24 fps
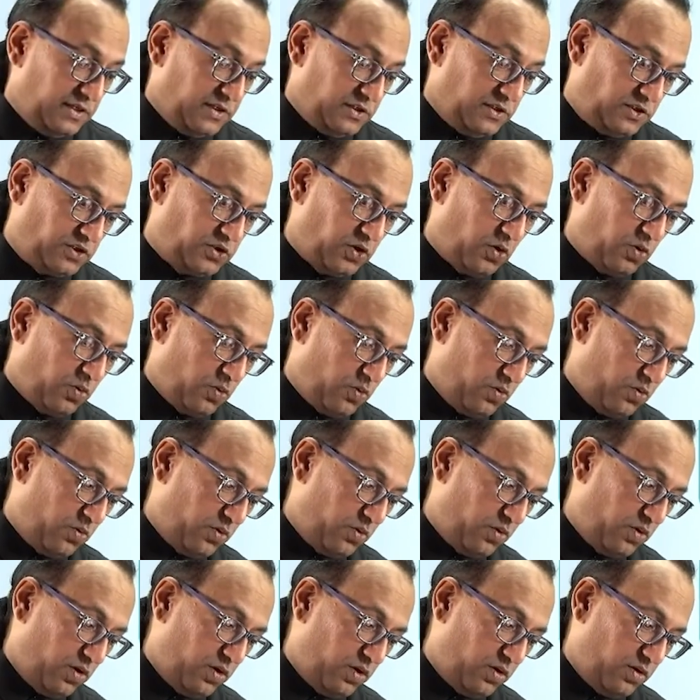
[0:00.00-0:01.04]
So,
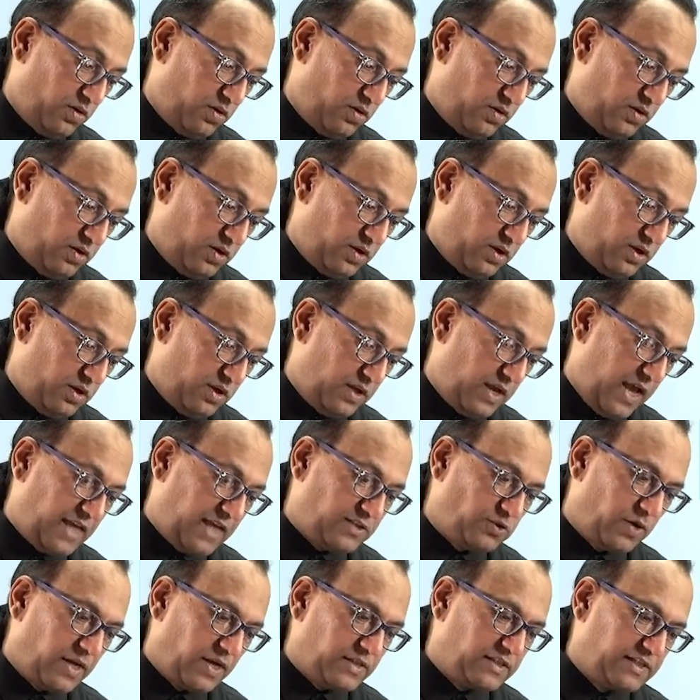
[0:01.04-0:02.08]

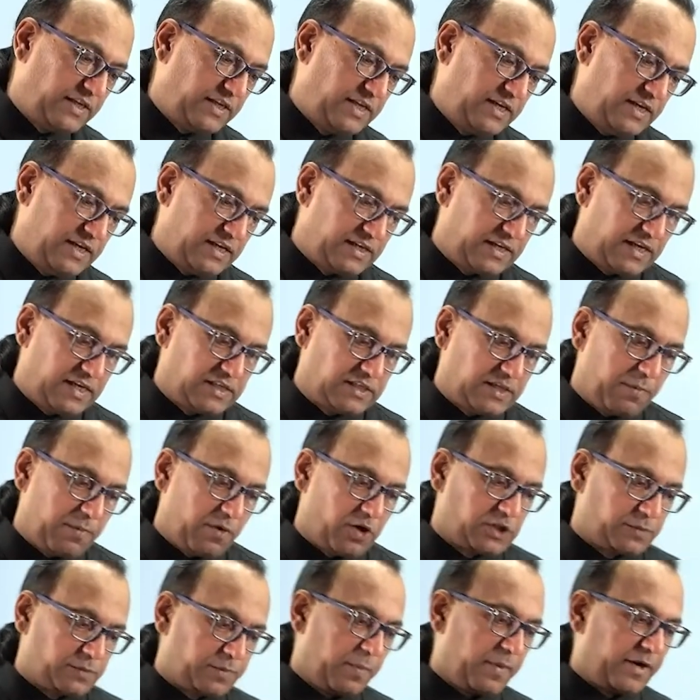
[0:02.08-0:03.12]
as you can see, it is about
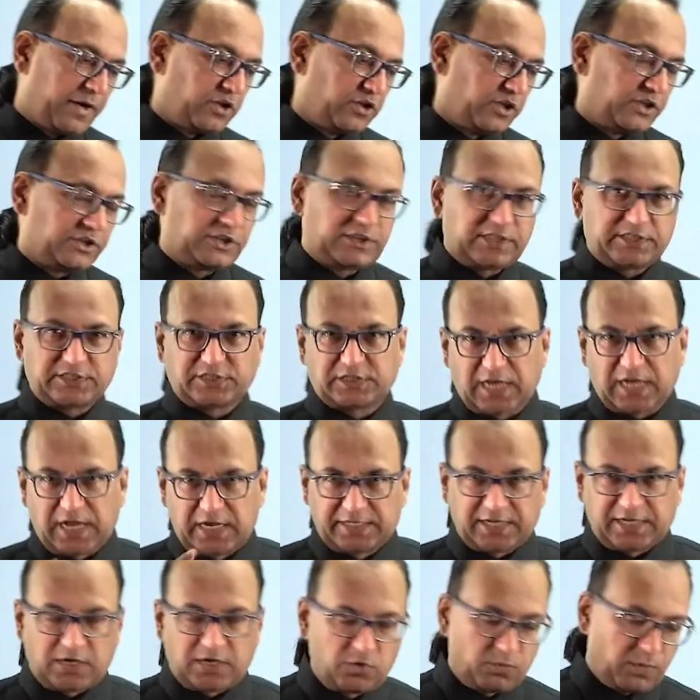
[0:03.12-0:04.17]
spermatogenesis. I'll
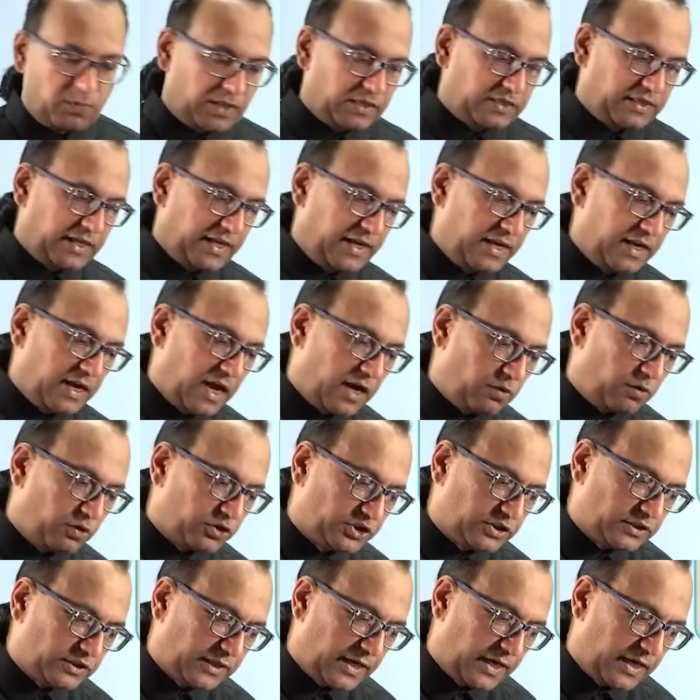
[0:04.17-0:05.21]
tell you one thing, a
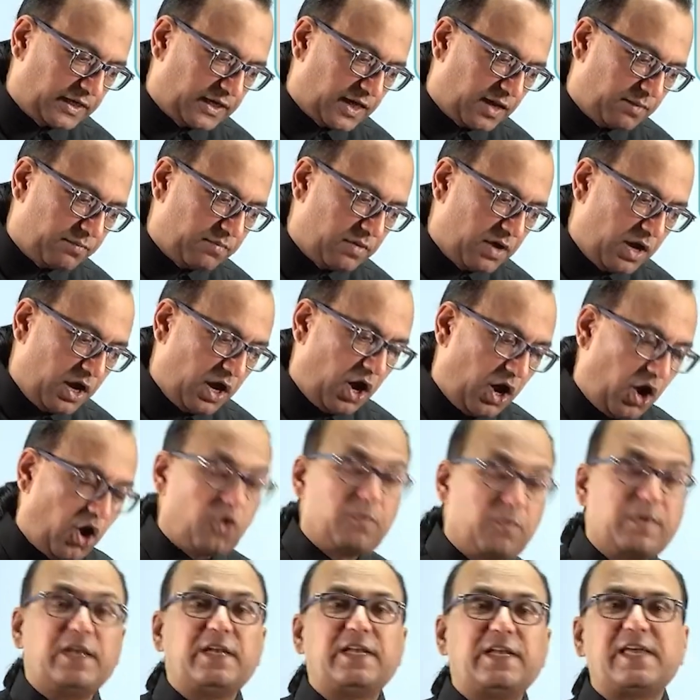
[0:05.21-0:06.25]
question can come. How
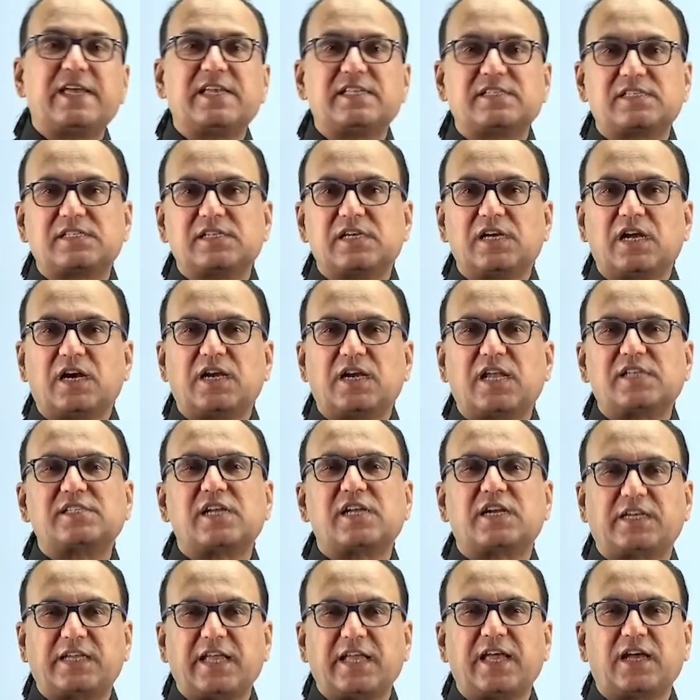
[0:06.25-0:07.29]
many days does
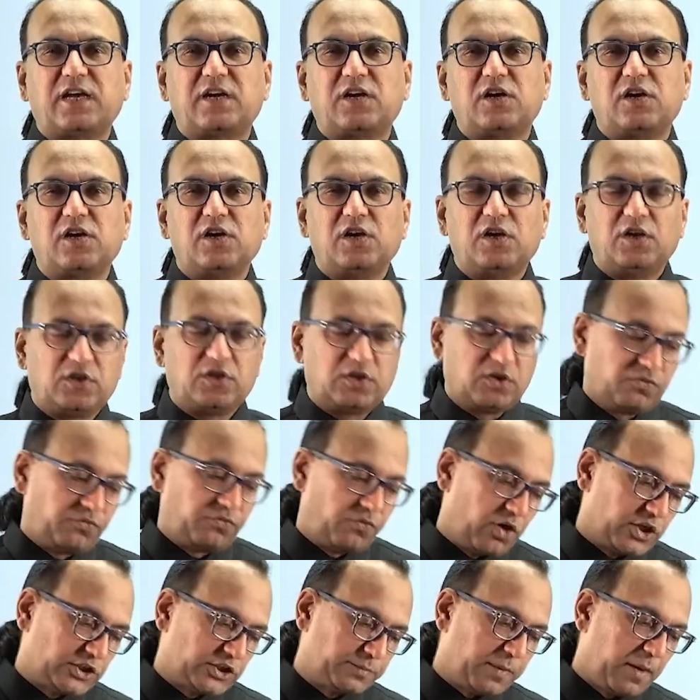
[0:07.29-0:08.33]
it take
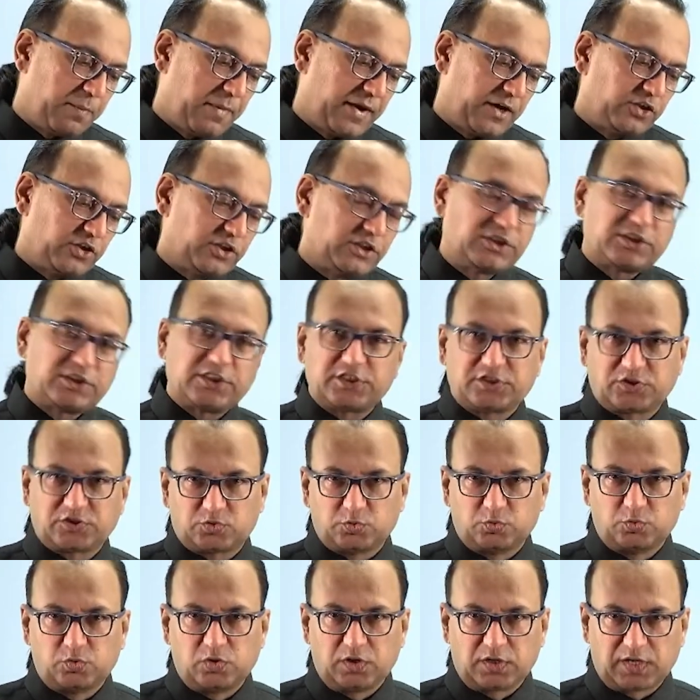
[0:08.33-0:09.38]
for spermatogenesis
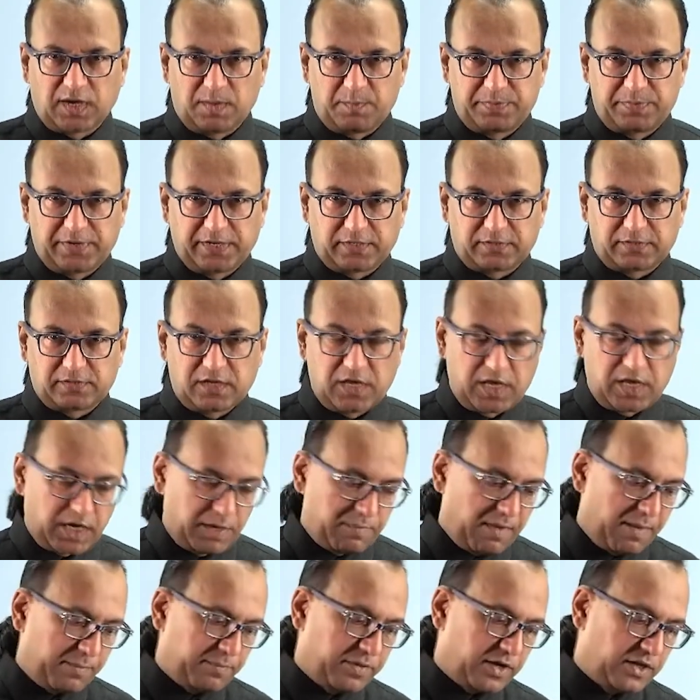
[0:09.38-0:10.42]
to complete?
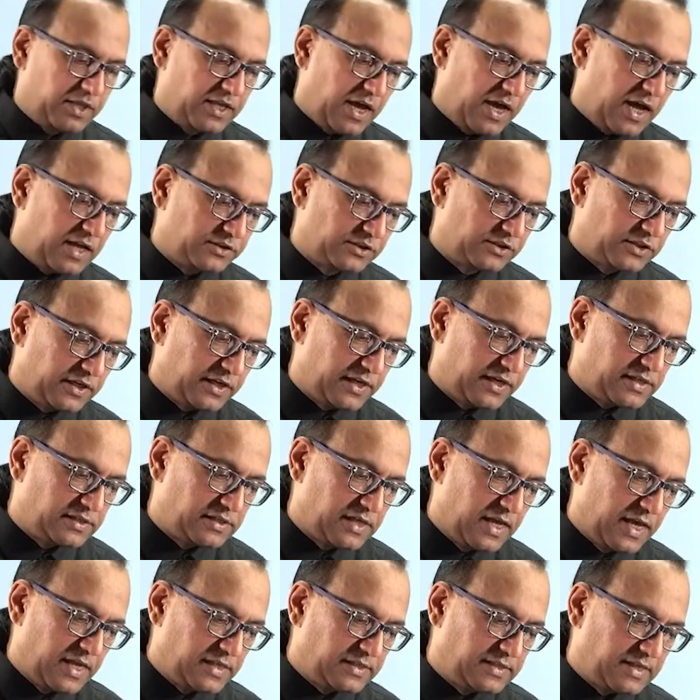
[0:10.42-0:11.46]
Remember, the answer is
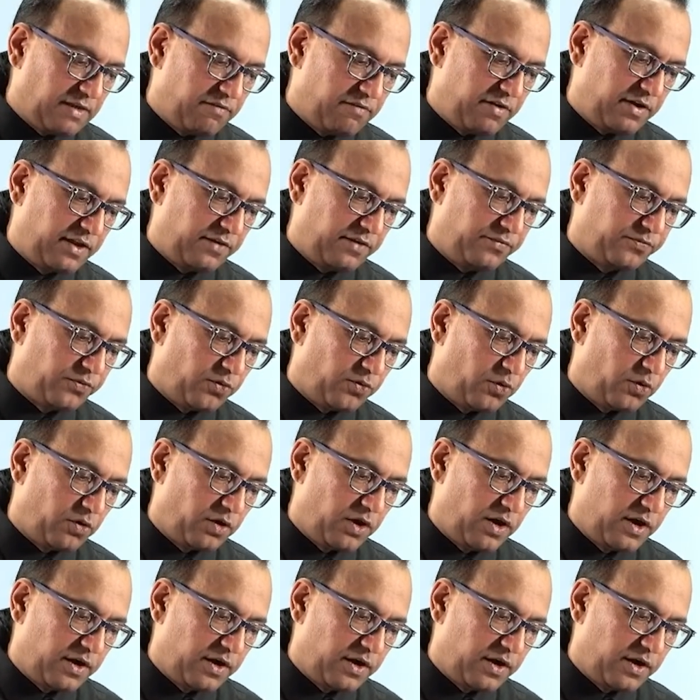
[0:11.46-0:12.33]
74